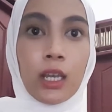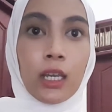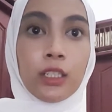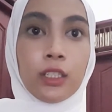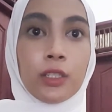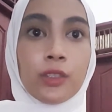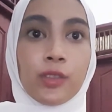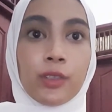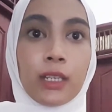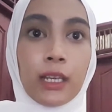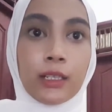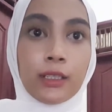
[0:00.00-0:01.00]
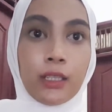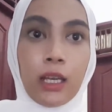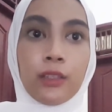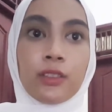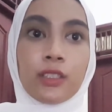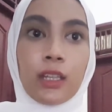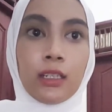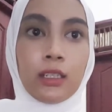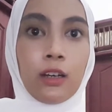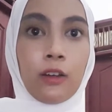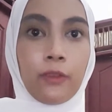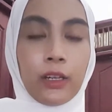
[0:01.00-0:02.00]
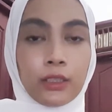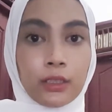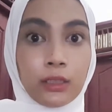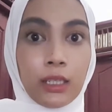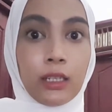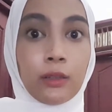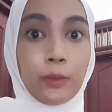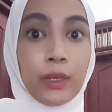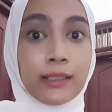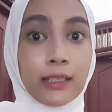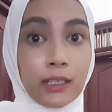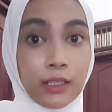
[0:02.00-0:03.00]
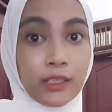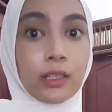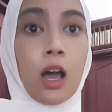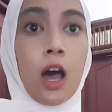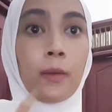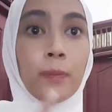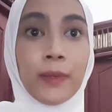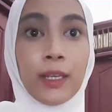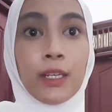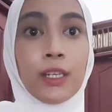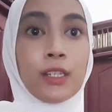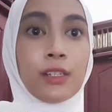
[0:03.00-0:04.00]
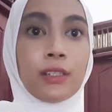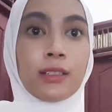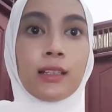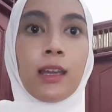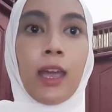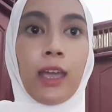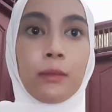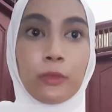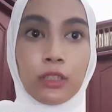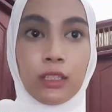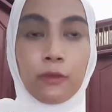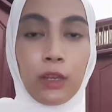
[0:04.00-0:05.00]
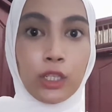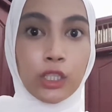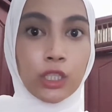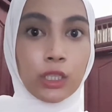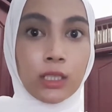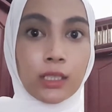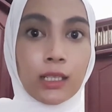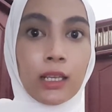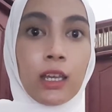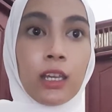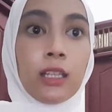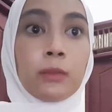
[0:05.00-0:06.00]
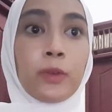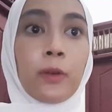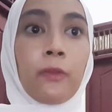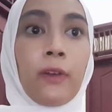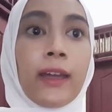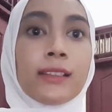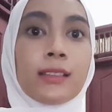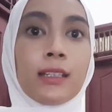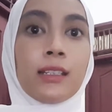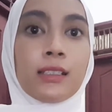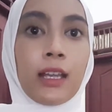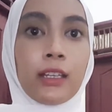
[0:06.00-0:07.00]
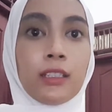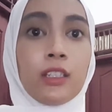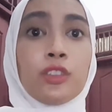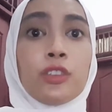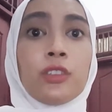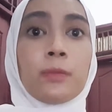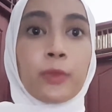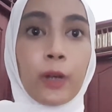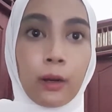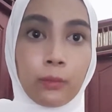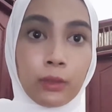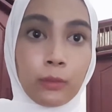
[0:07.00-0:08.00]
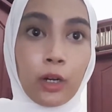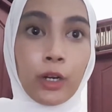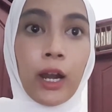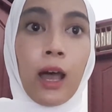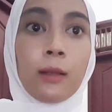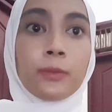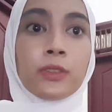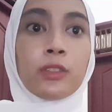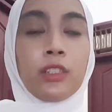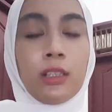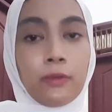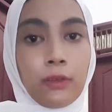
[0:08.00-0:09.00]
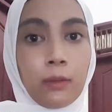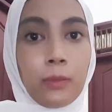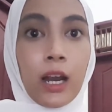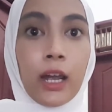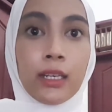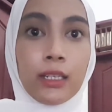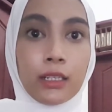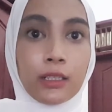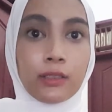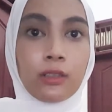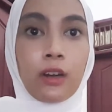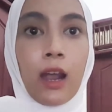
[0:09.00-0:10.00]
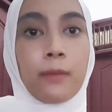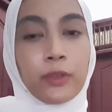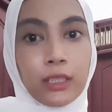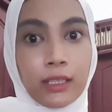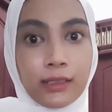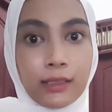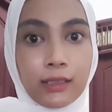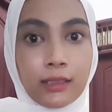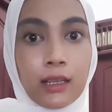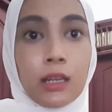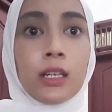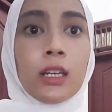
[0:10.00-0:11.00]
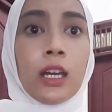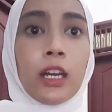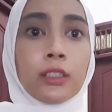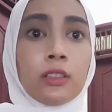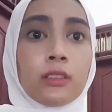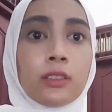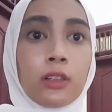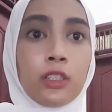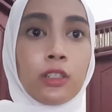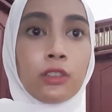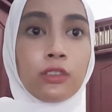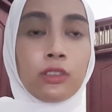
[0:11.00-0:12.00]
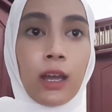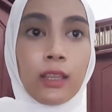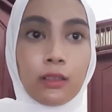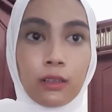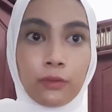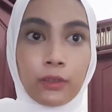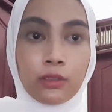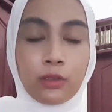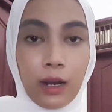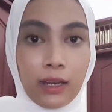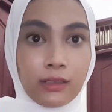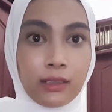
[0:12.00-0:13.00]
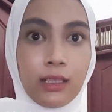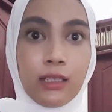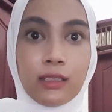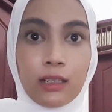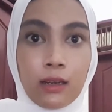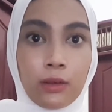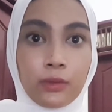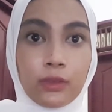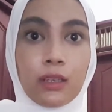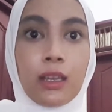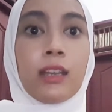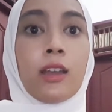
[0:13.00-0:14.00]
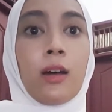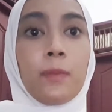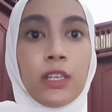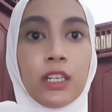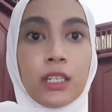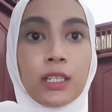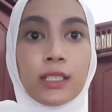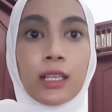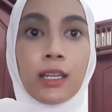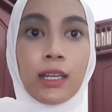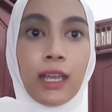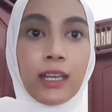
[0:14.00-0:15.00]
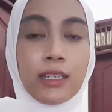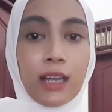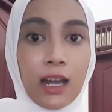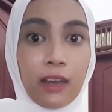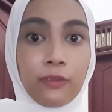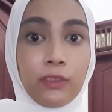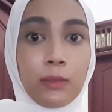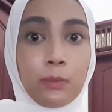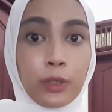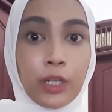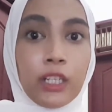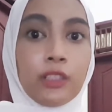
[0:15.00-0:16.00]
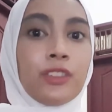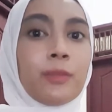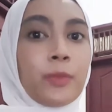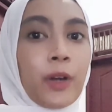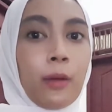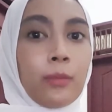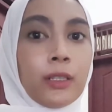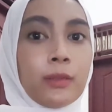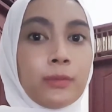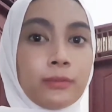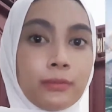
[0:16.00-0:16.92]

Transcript: It used to gain an understanding of underlying reasons, opinions, and motivations. It provides insight into the problem or helps to develop ideas or hypotheses, and also used to uncover trends in thought and opinions and dive deeper into the problem.